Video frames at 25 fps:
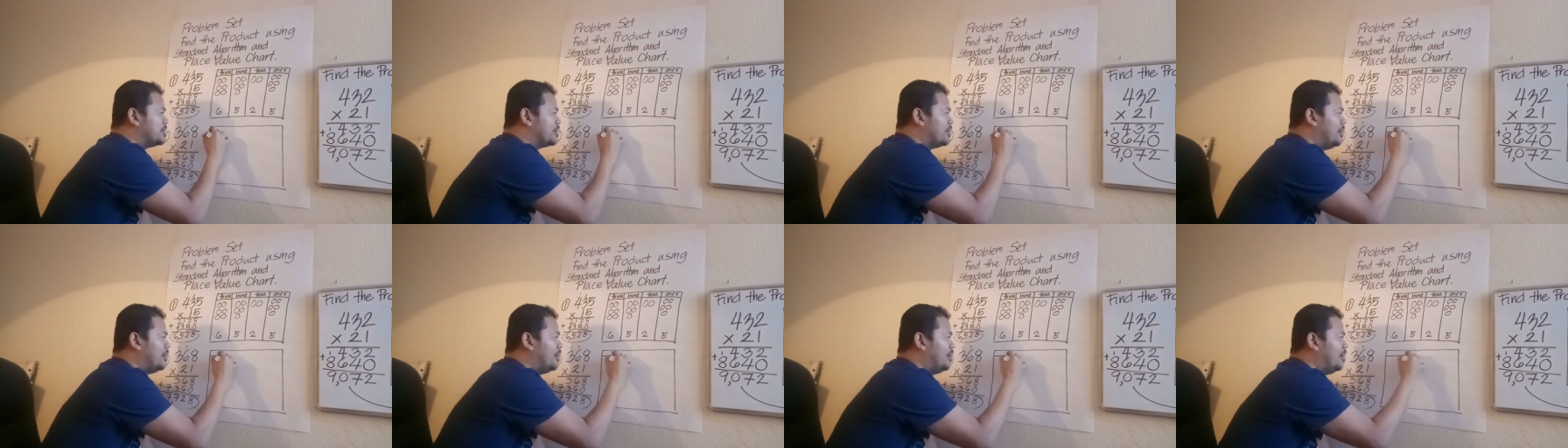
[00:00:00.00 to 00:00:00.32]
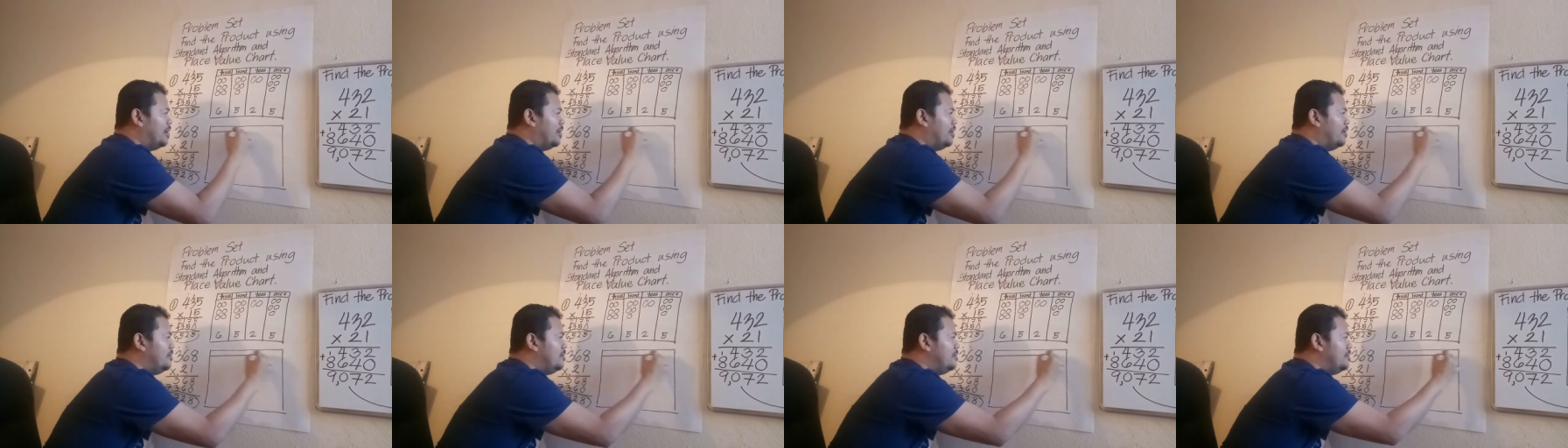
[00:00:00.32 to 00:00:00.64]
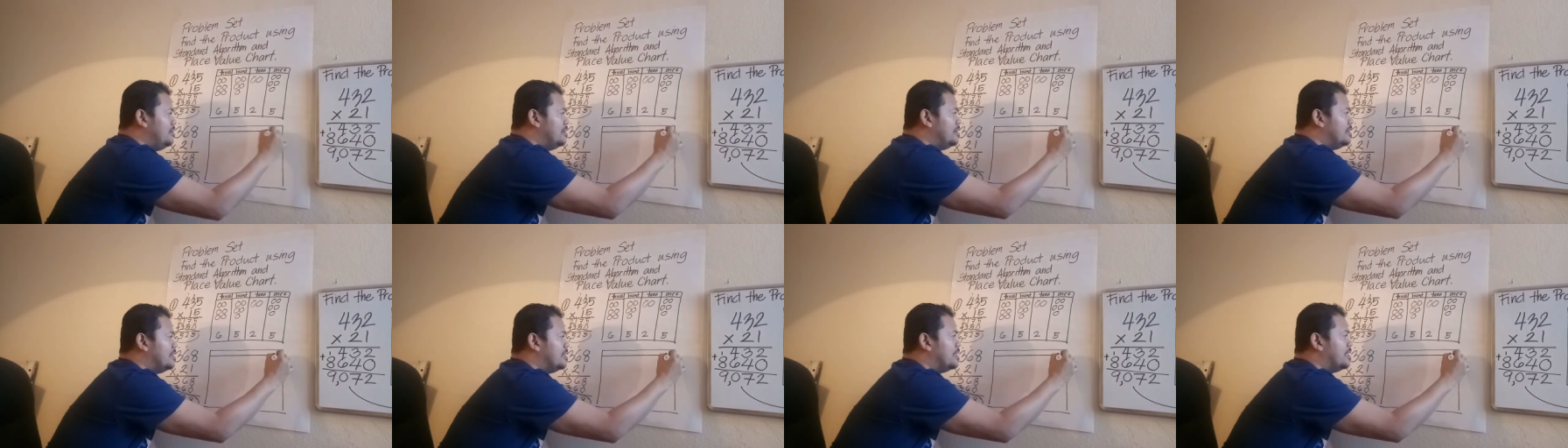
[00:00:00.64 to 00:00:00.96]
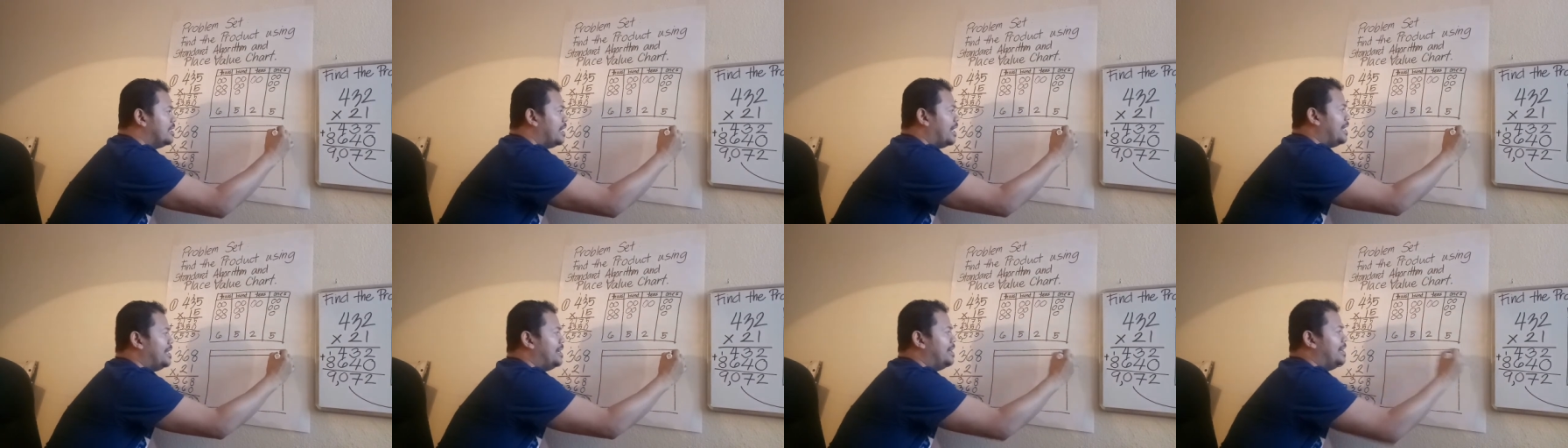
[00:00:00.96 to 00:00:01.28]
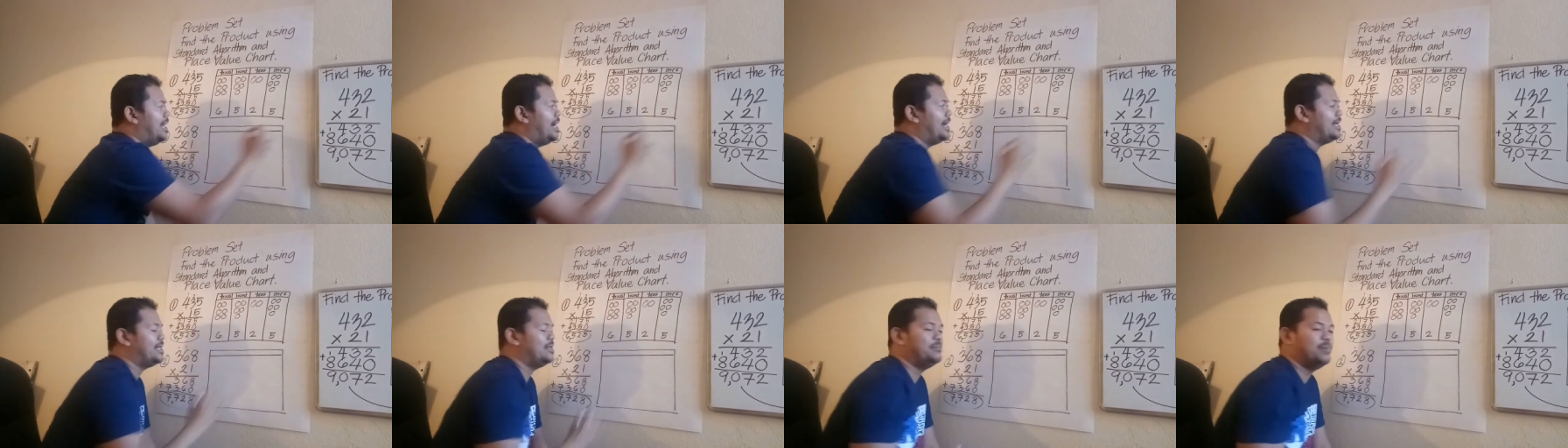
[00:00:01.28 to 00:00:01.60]
draw a
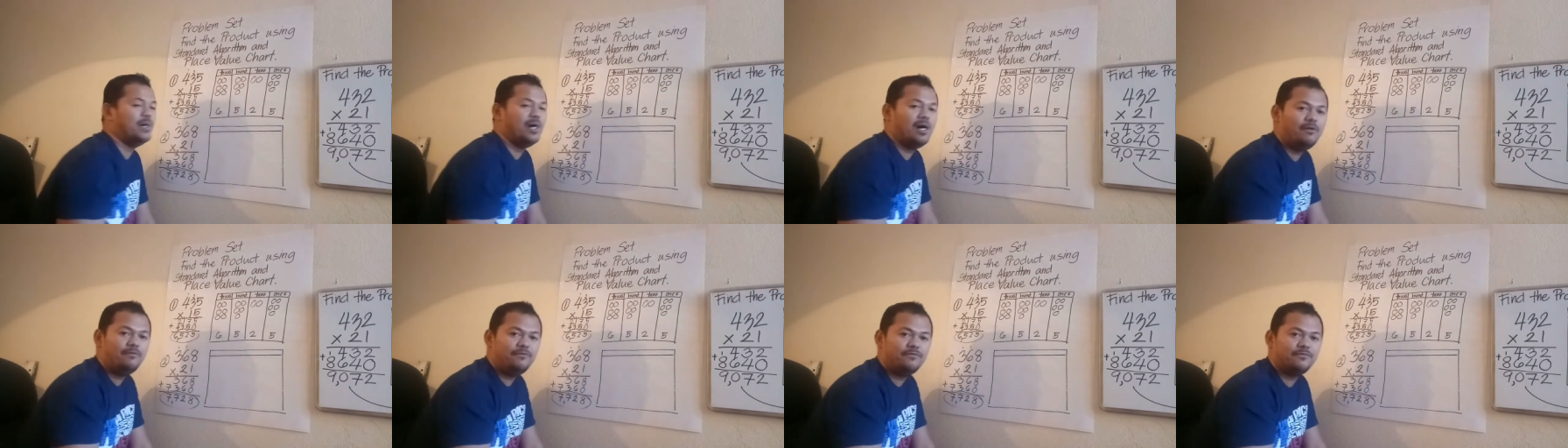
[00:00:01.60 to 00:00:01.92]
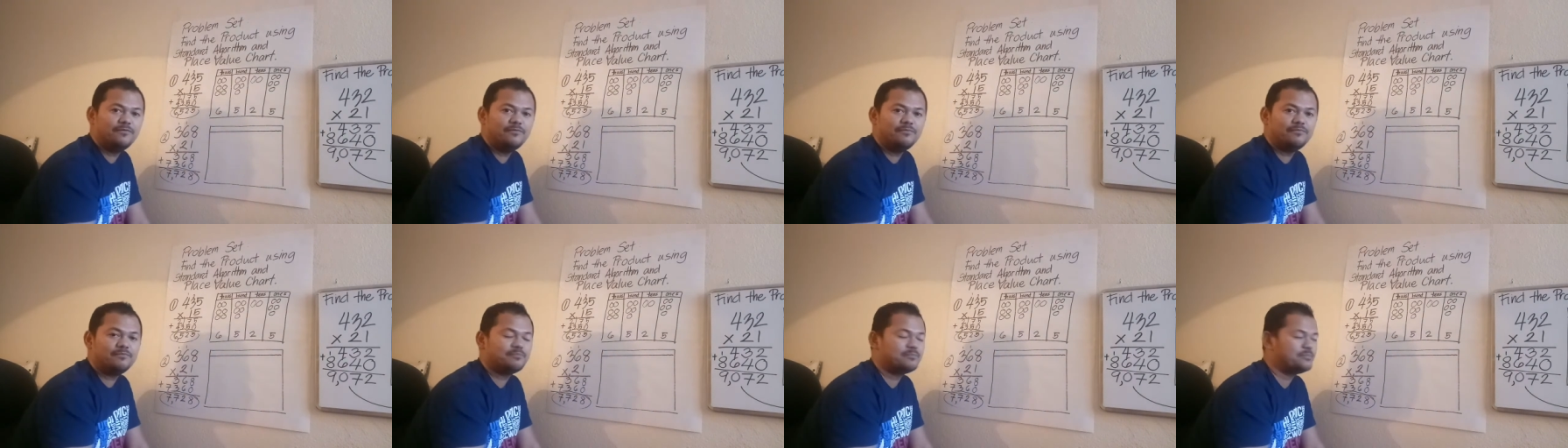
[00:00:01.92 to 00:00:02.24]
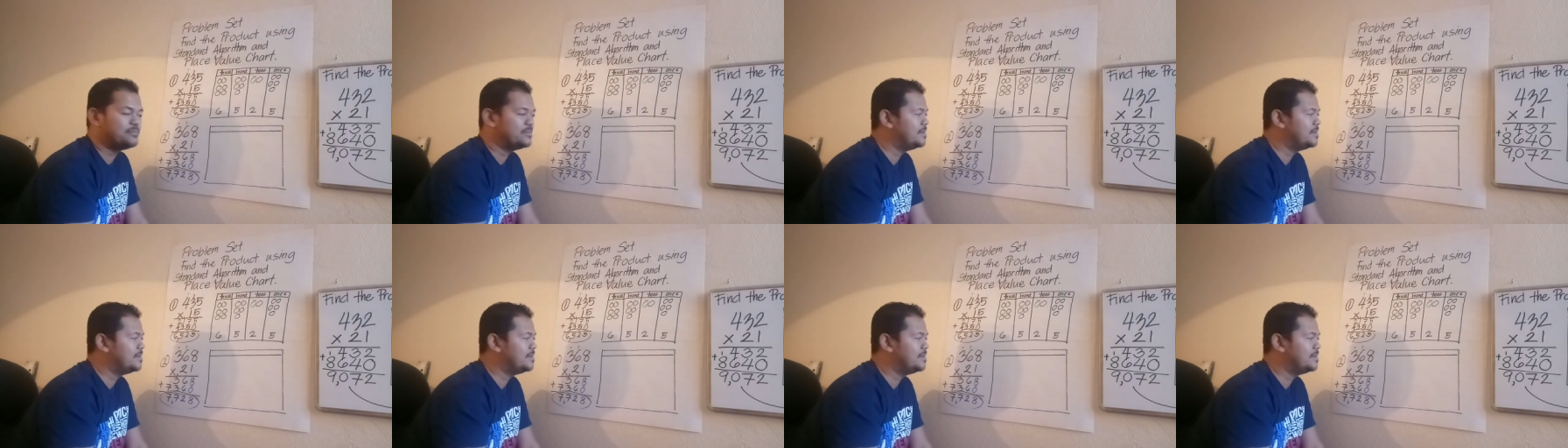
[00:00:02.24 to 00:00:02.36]
line above.